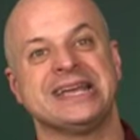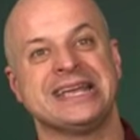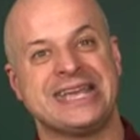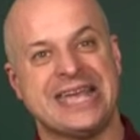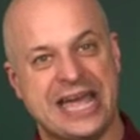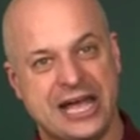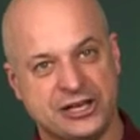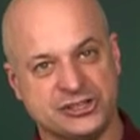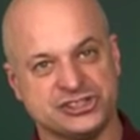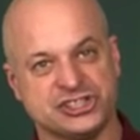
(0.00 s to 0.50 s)

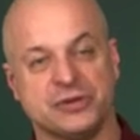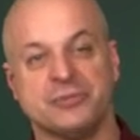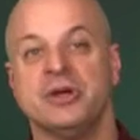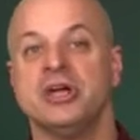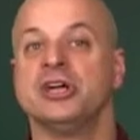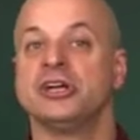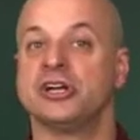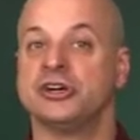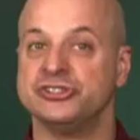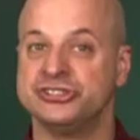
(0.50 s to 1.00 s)
Calcium
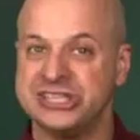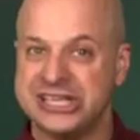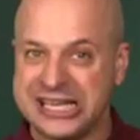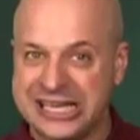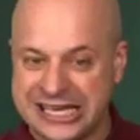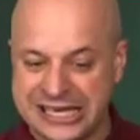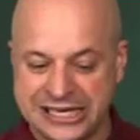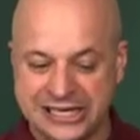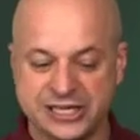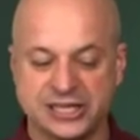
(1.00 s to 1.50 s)
goes
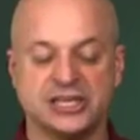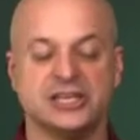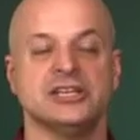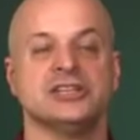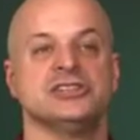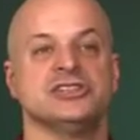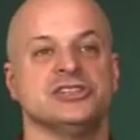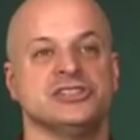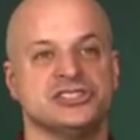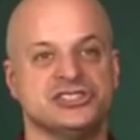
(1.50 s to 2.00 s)

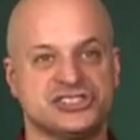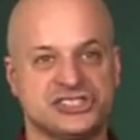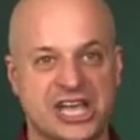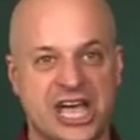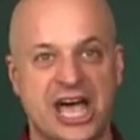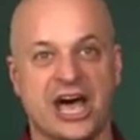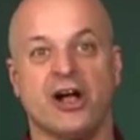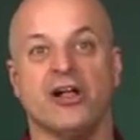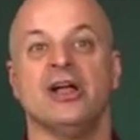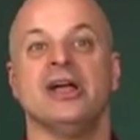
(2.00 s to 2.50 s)
into the
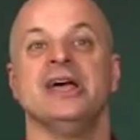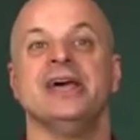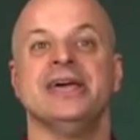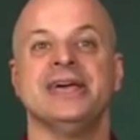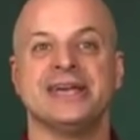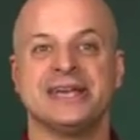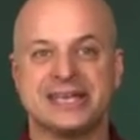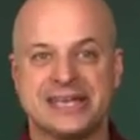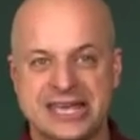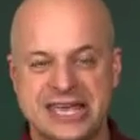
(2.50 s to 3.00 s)
cell,
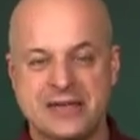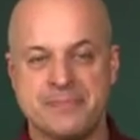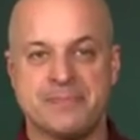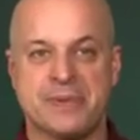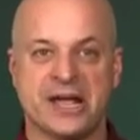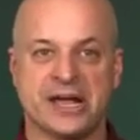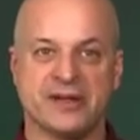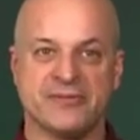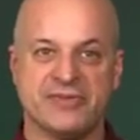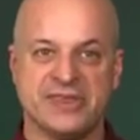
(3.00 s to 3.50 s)

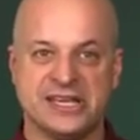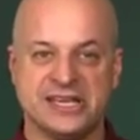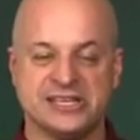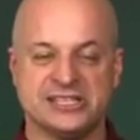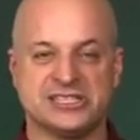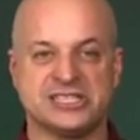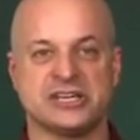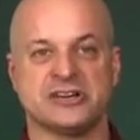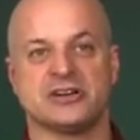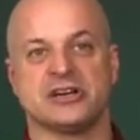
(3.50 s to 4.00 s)
keeping the
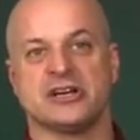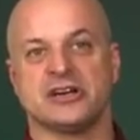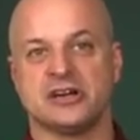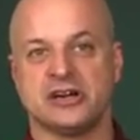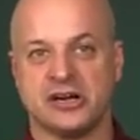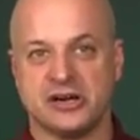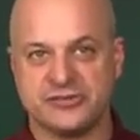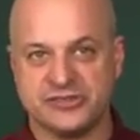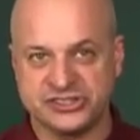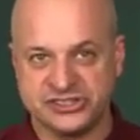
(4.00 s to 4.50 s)
interior
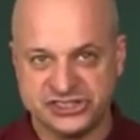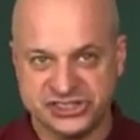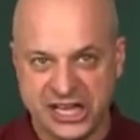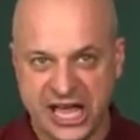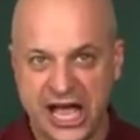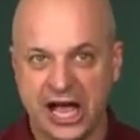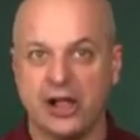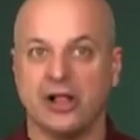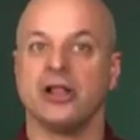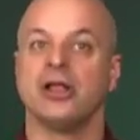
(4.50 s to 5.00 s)
of the
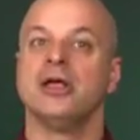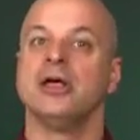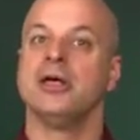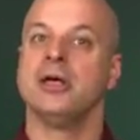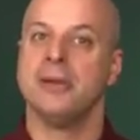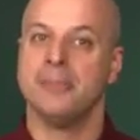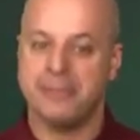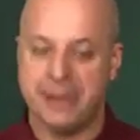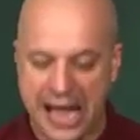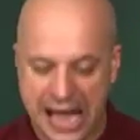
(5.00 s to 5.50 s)
cell
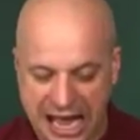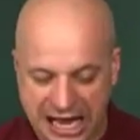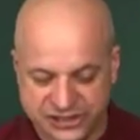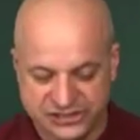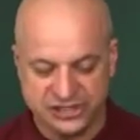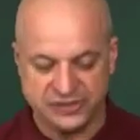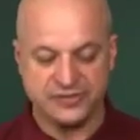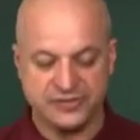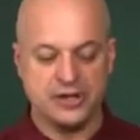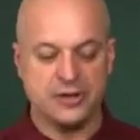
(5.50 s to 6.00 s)
positive